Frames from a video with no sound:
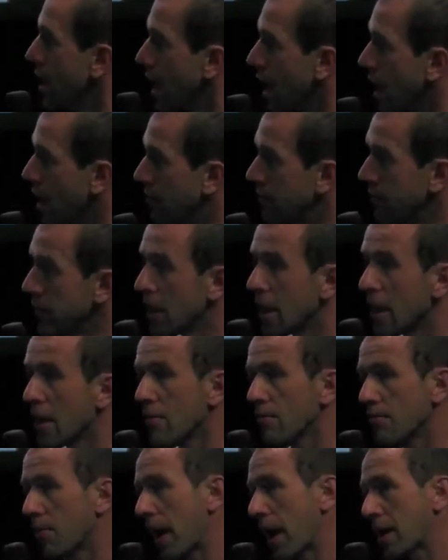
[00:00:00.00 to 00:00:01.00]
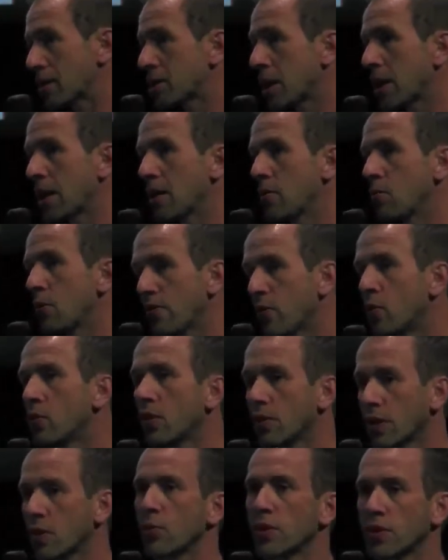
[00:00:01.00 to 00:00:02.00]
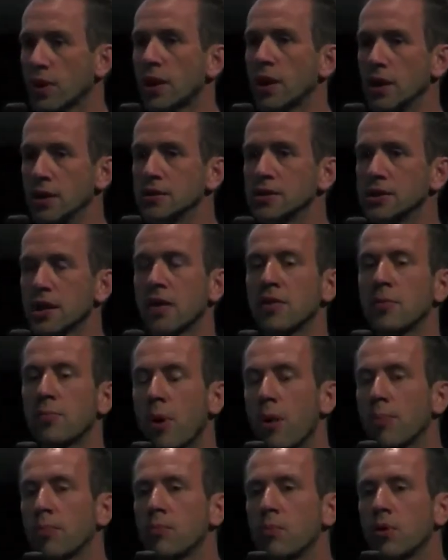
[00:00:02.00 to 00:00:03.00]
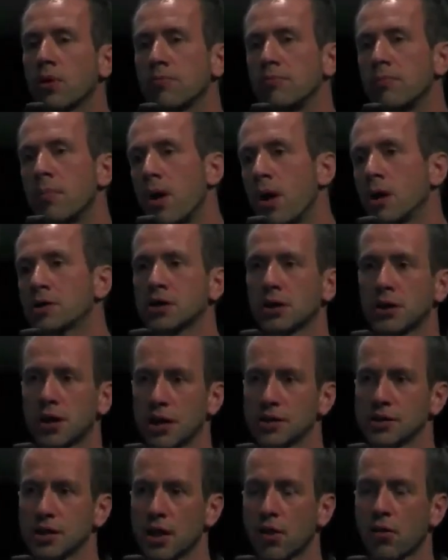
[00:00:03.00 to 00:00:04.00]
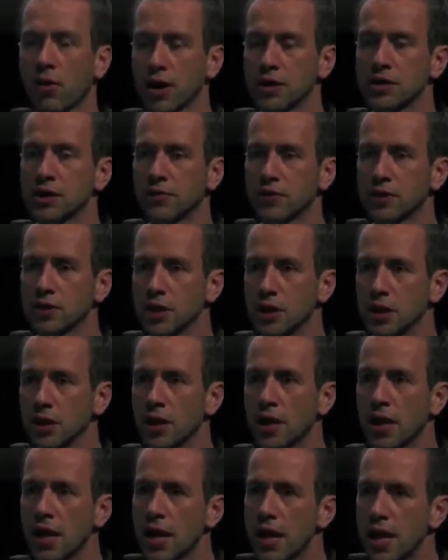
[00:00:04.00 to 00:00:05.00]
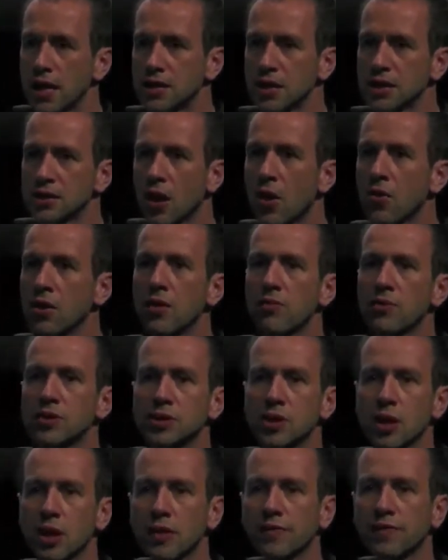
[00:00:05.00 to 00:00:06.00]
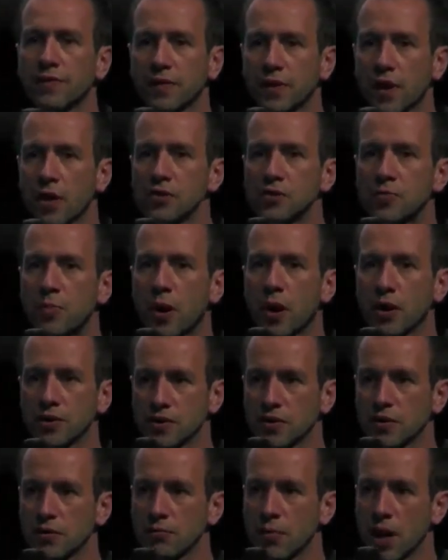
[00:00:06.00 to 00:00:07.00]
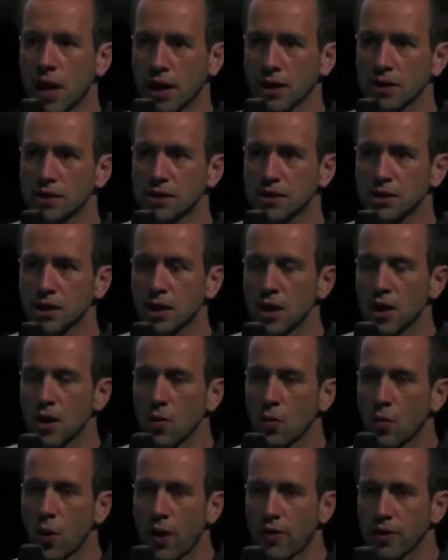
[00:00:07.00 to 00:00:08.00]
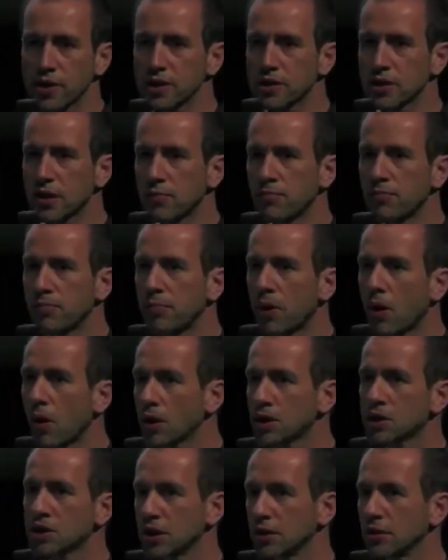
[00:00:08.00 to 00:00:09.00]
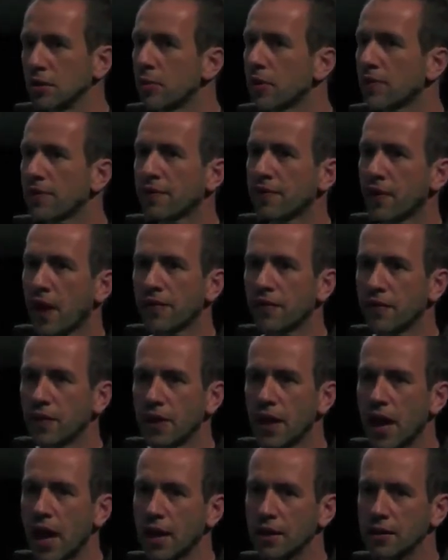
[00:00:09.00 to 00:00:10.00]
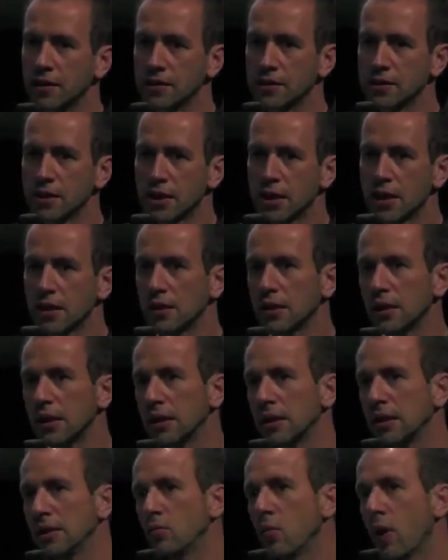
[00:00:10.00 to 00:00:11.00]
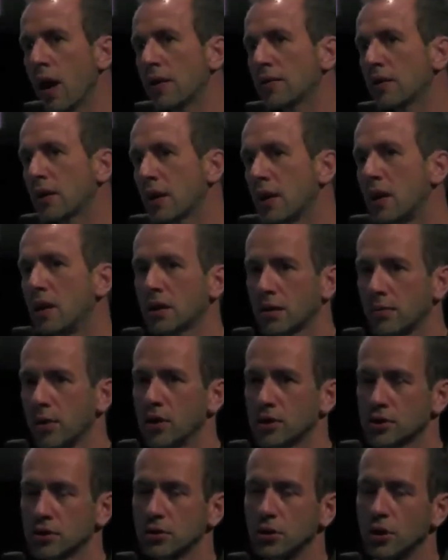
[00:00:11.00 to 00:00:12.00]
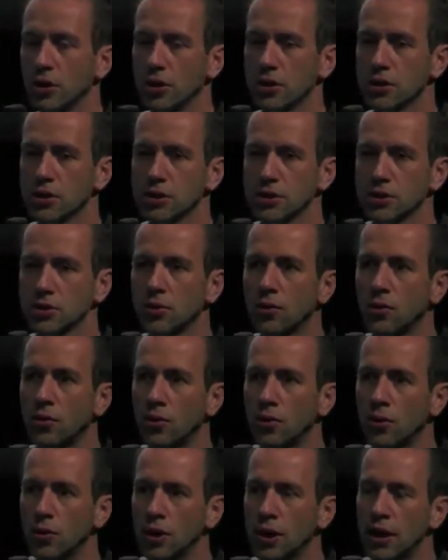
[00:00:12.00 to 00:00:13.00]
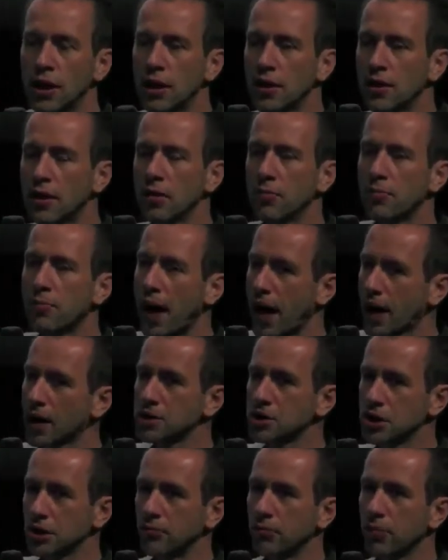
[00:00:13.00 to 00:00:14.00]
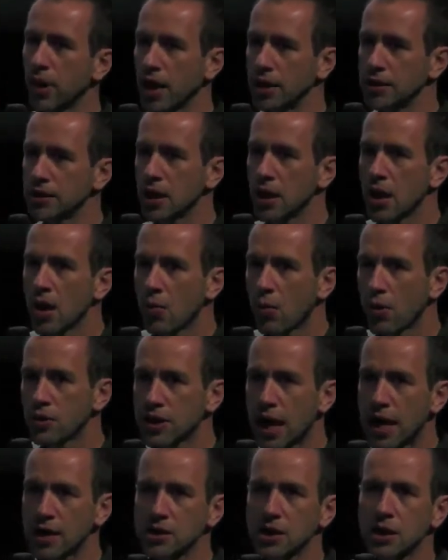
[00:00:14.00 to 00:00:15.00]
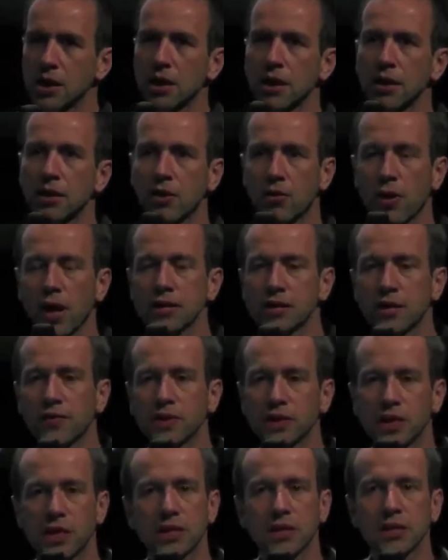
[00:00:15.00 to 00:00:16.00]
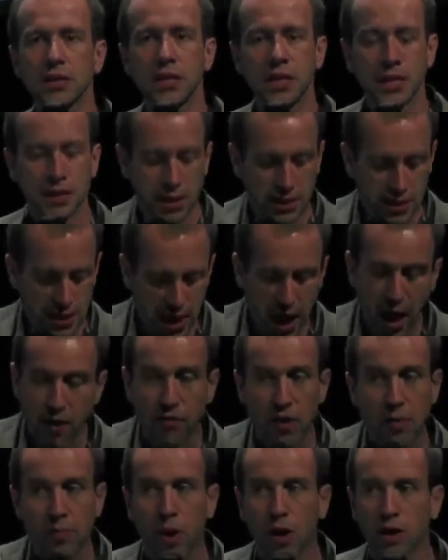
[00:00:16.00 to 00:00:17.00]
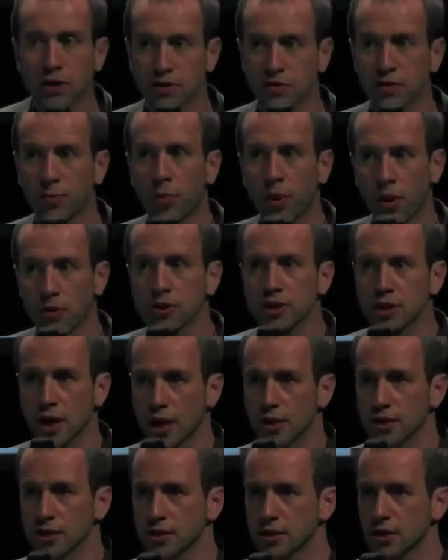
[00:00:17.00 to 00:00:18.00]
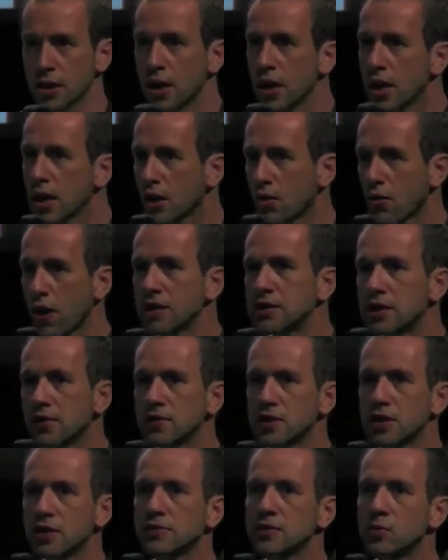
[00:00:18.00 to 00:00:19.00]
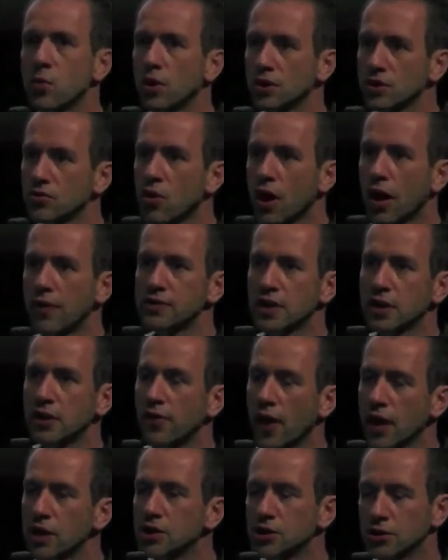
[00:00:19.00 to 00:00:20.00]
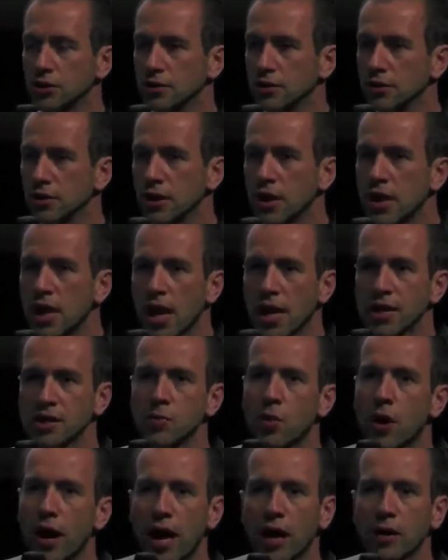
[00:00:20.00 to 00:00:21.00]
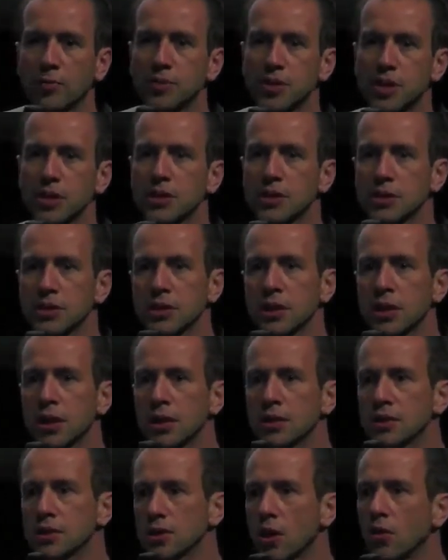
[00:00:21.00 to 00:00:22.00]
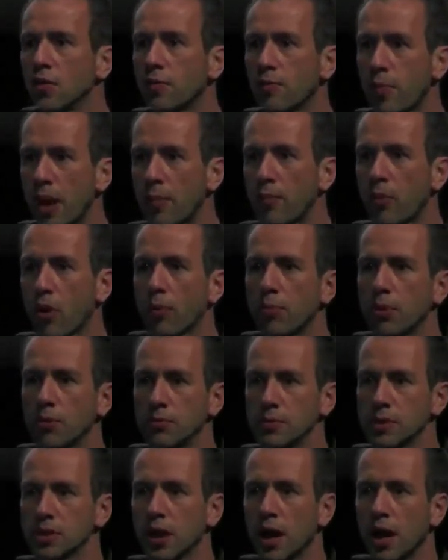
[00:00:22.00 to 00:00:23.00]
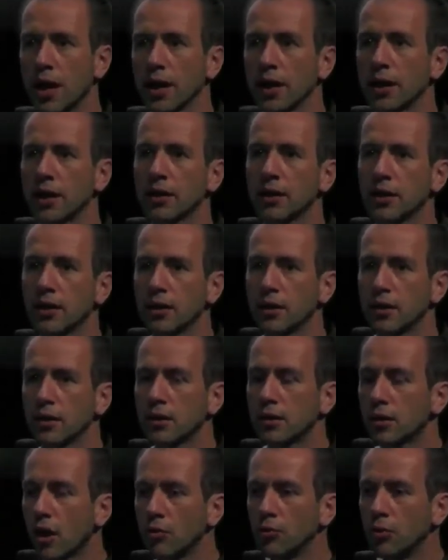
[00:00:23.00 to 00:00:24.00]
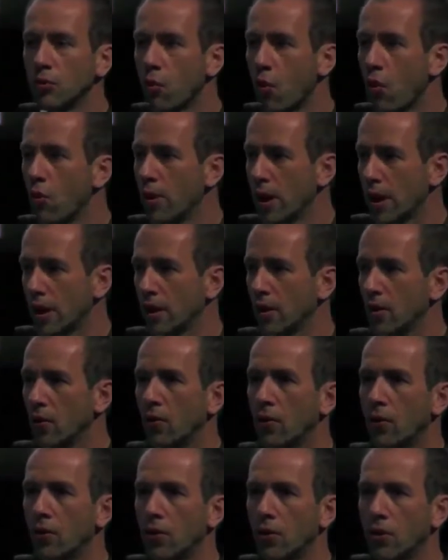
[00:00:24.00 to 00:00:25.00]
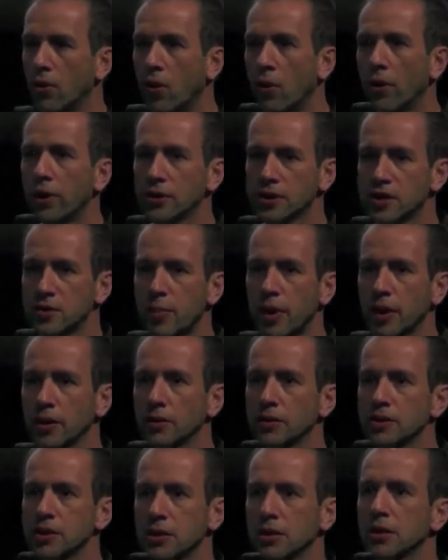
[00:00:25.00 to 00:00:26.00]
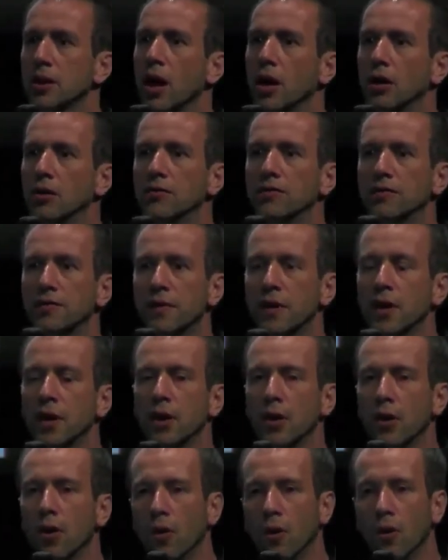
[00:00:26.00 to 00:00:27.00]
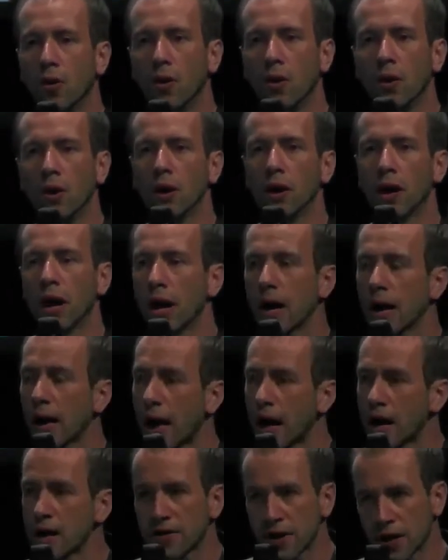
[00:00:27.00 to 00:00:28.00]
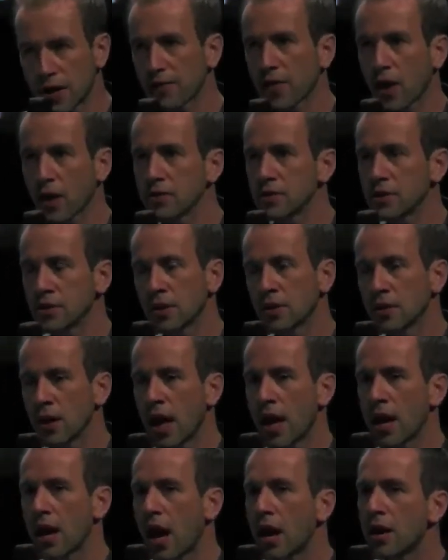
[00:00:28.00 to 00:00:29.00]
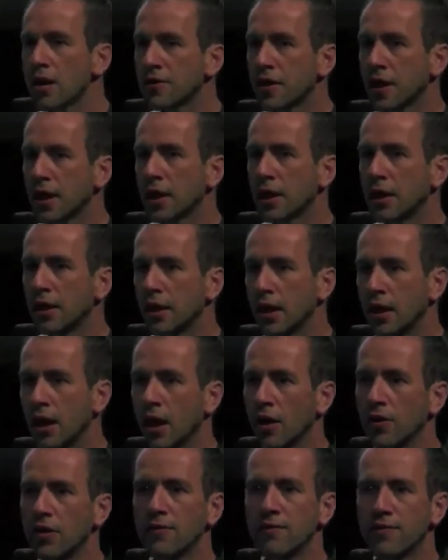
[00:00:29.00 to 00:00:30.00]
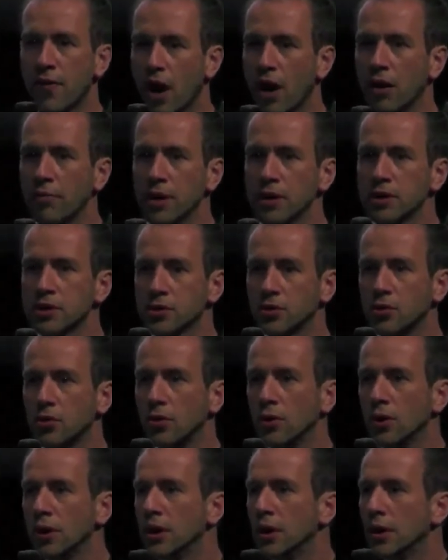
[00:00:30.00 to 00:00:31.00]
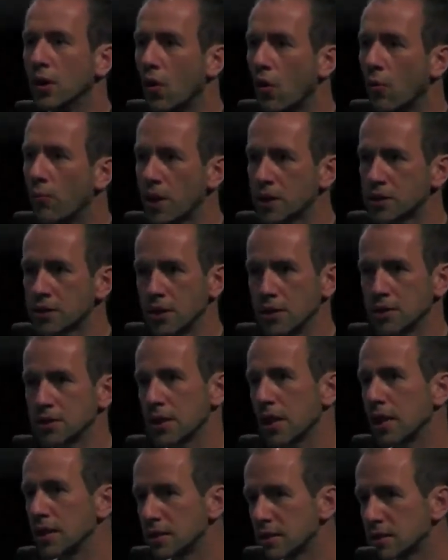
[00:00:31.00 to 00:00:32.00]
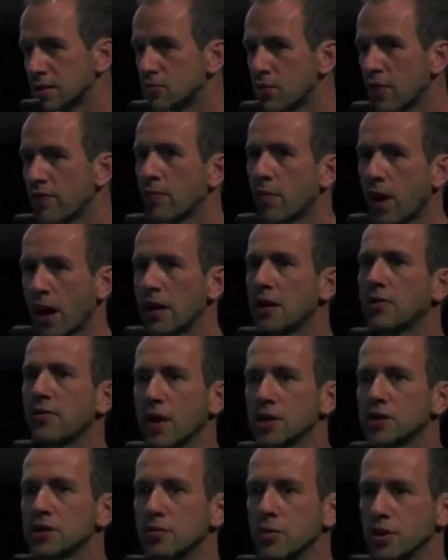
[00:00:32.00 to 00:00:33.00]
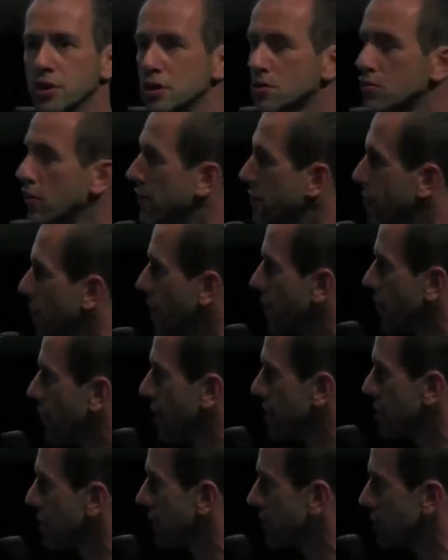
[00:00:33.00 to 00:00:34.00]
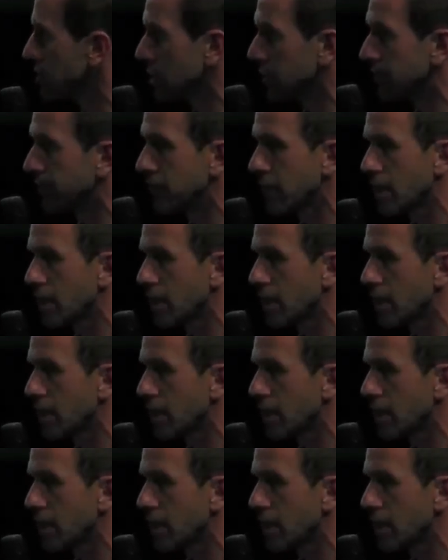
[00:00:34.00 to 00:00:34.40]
But actually, we've all got it within us. And the problem with marginalizing creativity is it's only reserved for those parts of the mix where it's the polishing, the bit of fluff at the end, the way the car commercial looks, or the packaging bit. Whereas actually, creativity is needed in every part of the process. Creativity is what drives innovation. It's what helps us solve big problems like global warming, or oil spills in the Gulf, or anything in the environment or business. It's driven by innovation, which is driven by creativity.